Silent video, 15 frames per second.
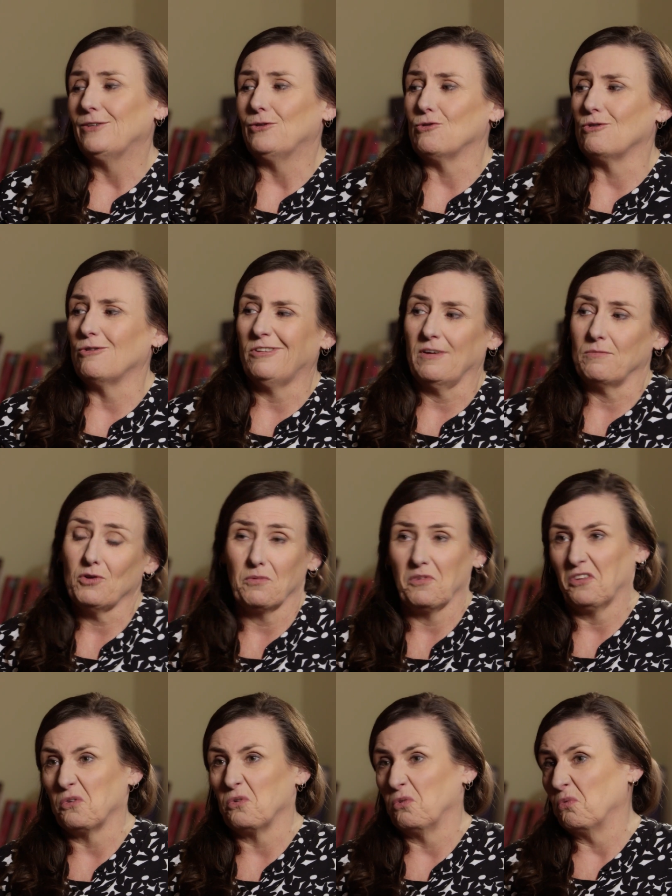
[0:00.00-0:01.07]
or sometimes
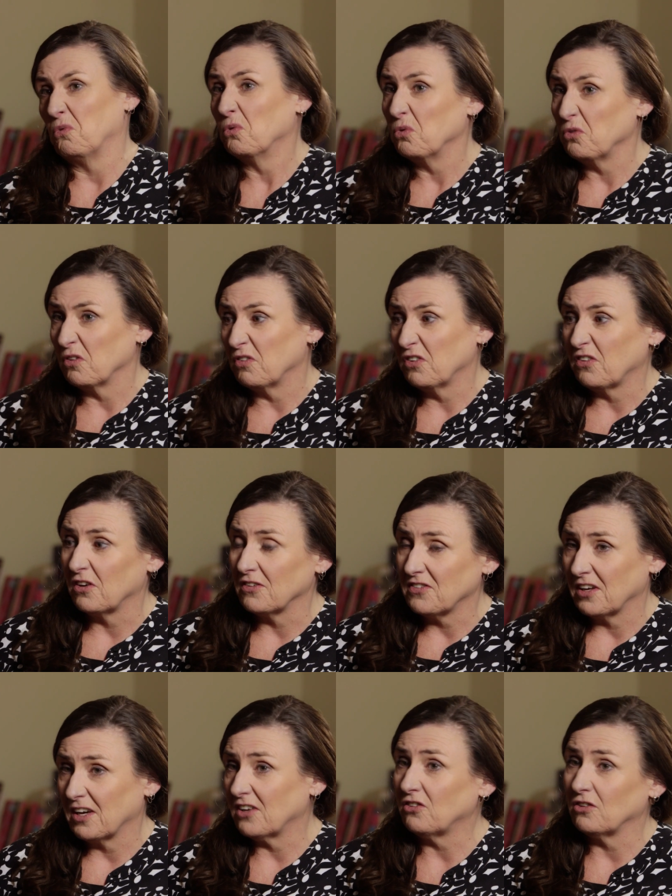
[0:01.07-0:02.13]
it's called a rules of
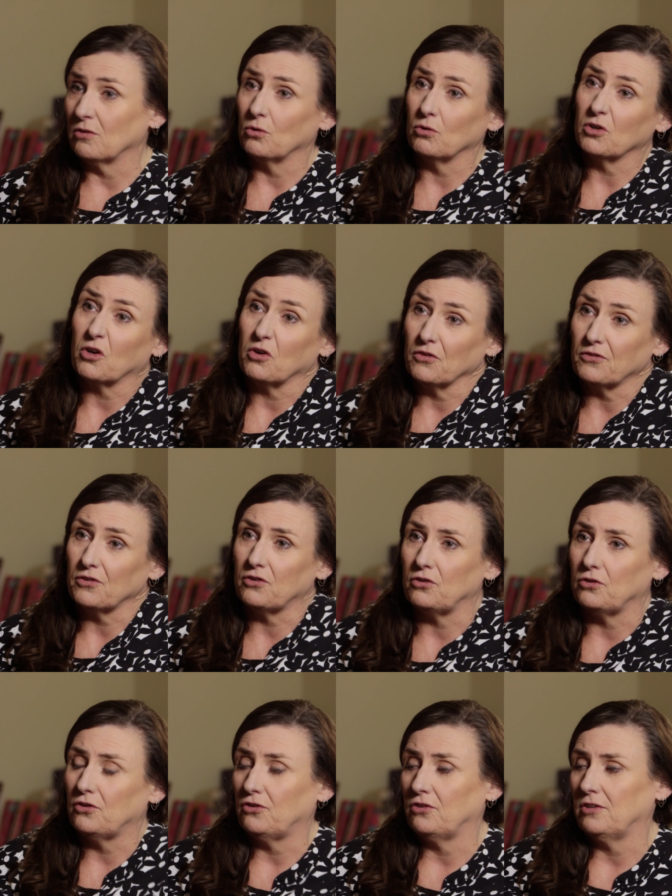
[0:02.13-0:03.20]
association or
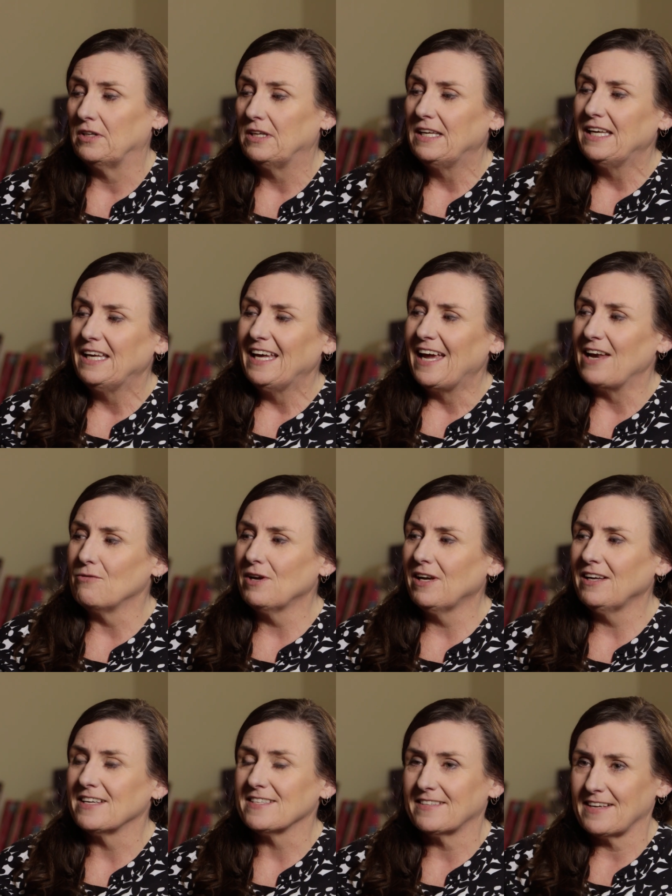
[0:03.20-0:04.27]
constitution. And
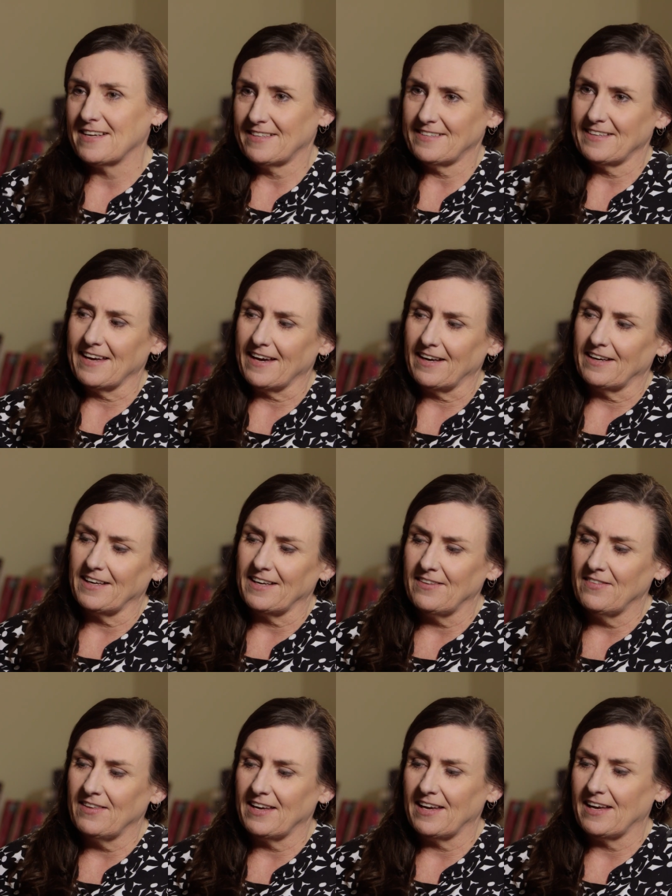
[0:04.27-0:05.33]
really it sets out
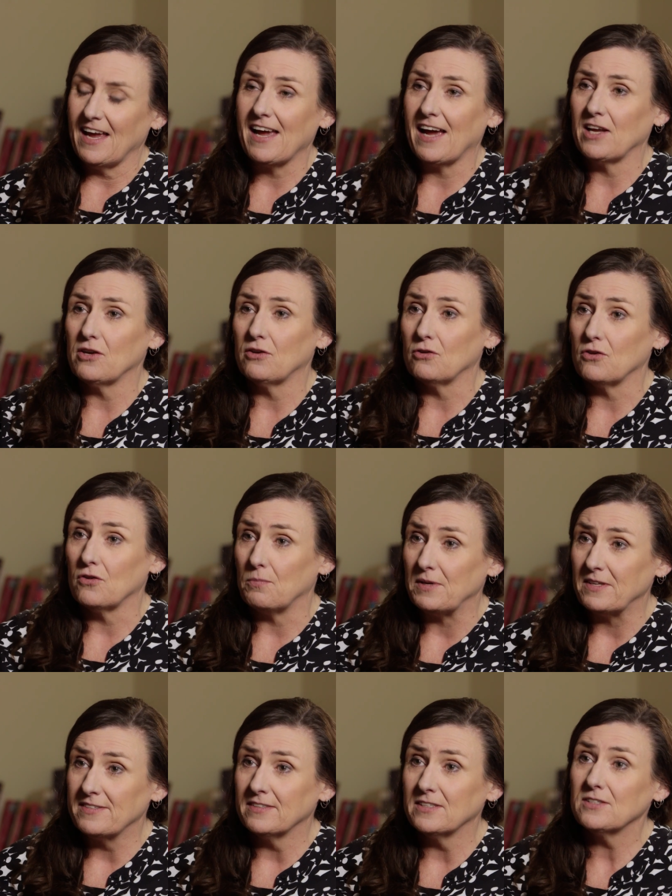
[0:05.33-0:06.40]
in there how you do the
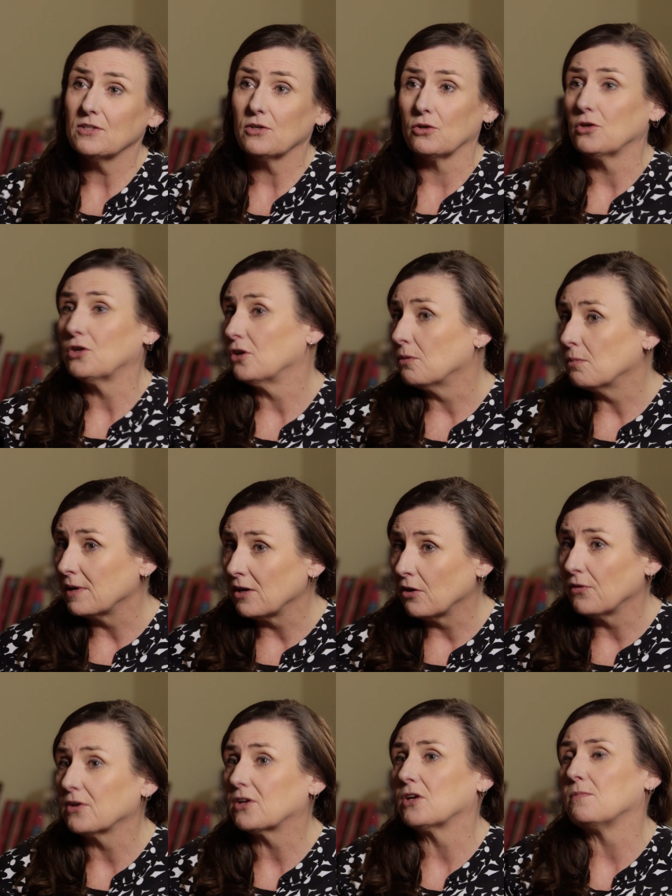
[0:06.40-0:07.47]
business, who can be
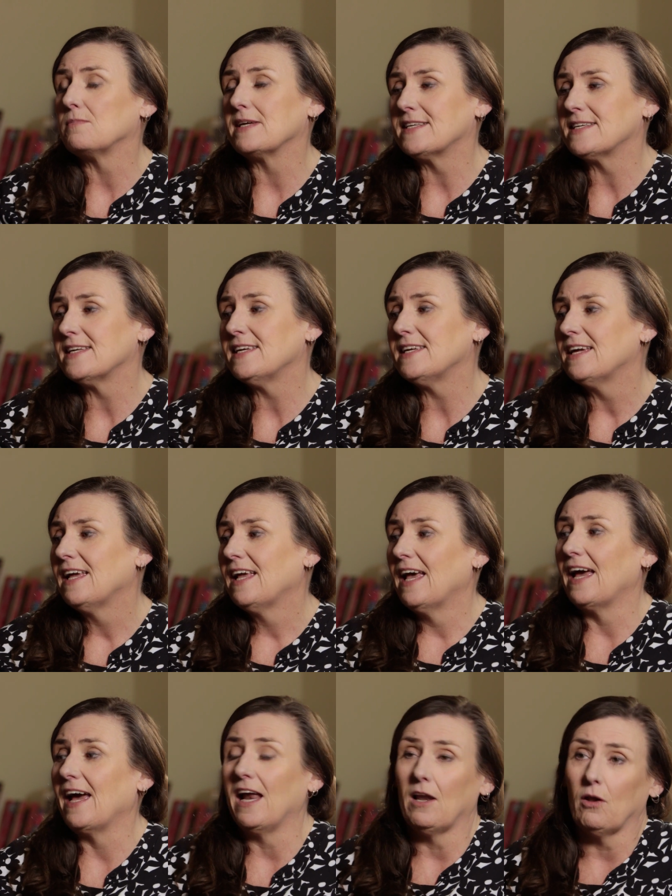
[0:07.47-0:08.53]
on the committee,
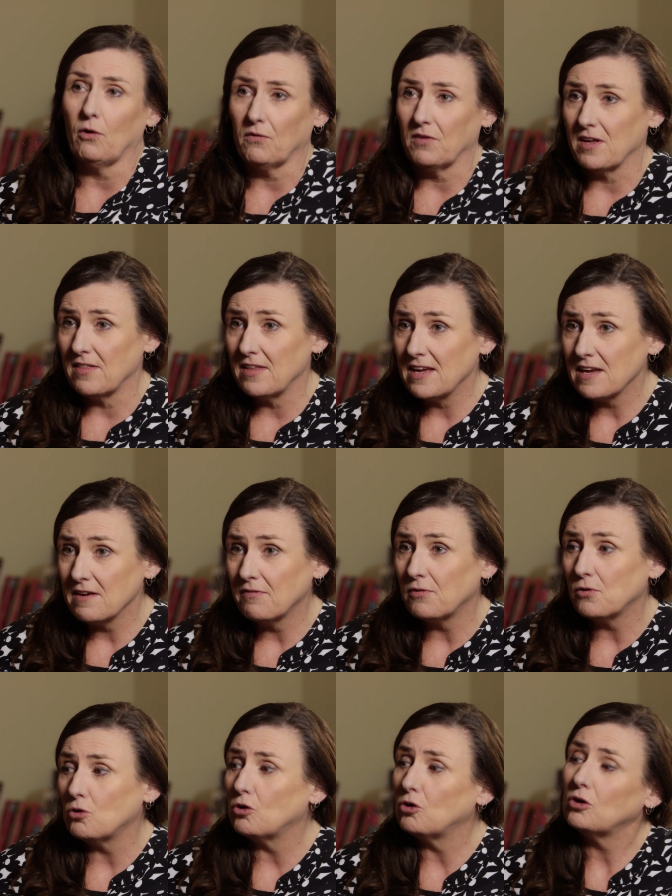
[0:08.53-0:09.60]
how long they're there
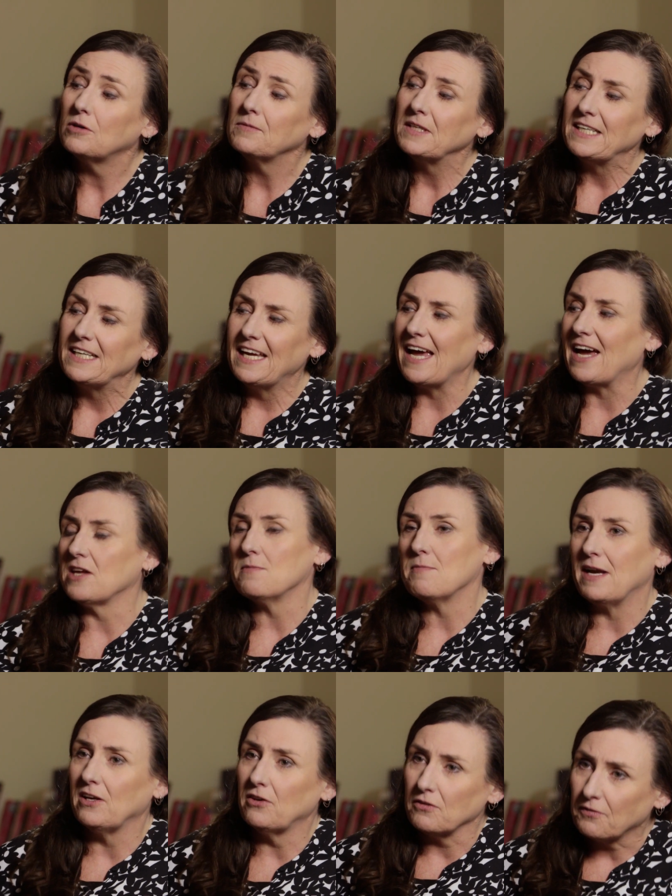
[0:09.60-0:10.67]
for, how you
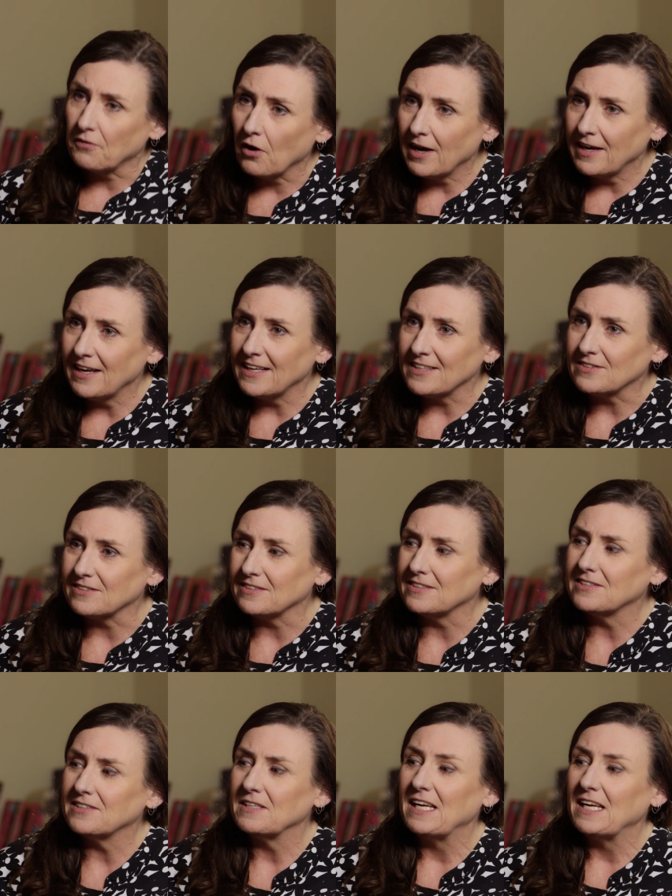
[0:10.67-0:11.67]
manage your finances,